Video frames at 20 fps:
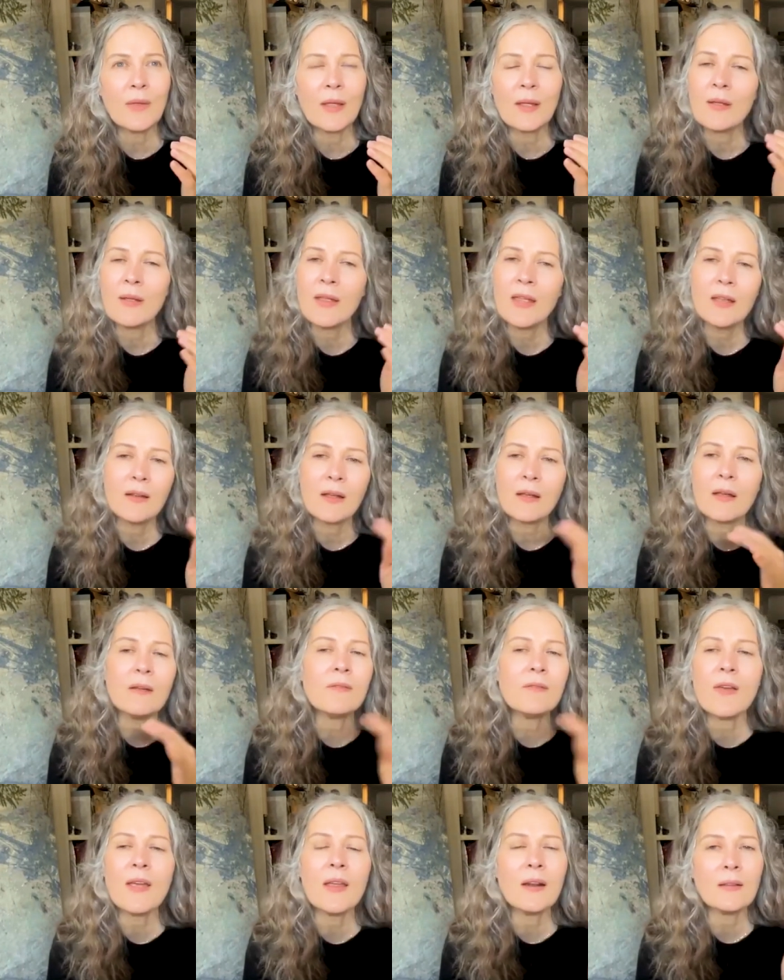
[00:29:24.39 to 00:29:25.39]
He, he
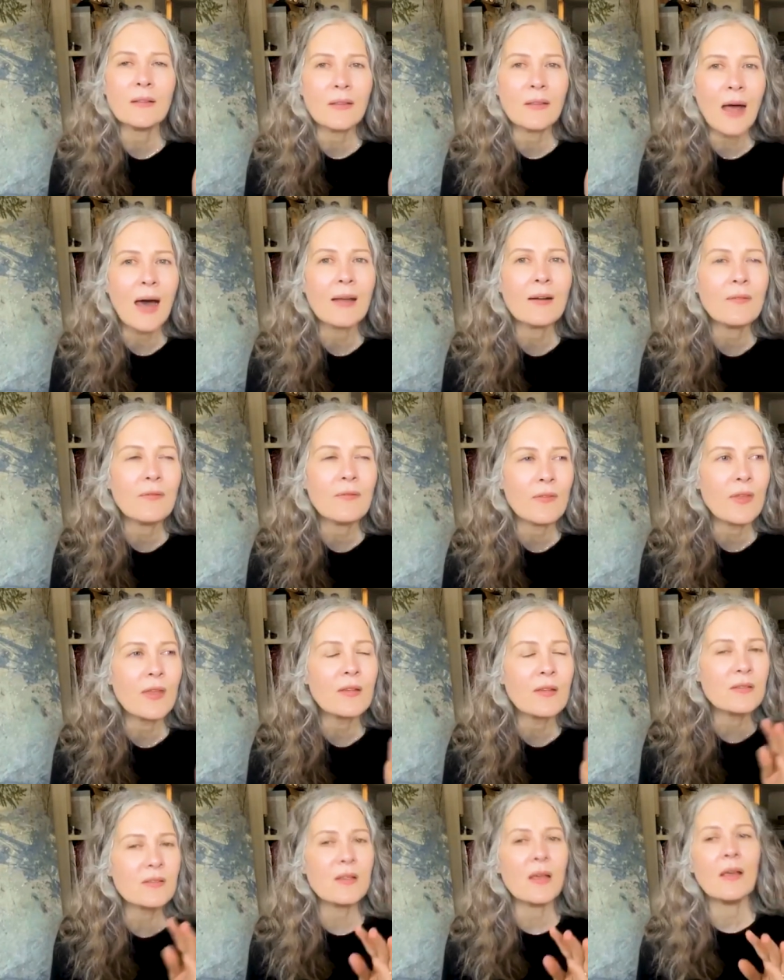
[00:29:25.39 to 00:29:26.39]
conveyed a lot of
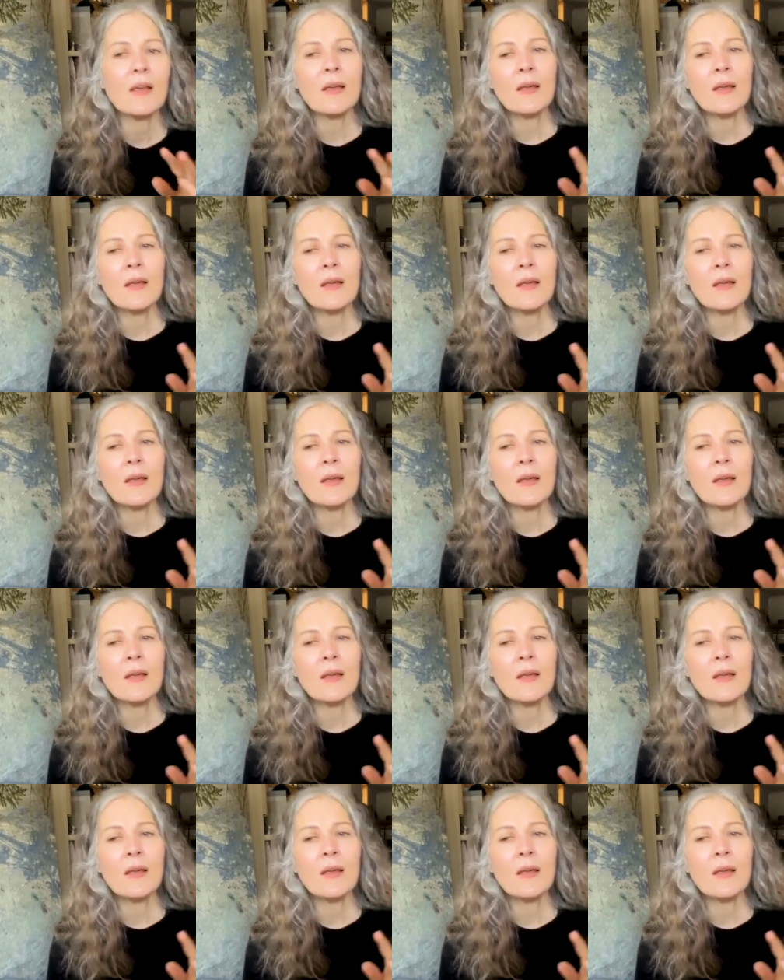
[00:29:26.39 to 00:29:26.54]
things,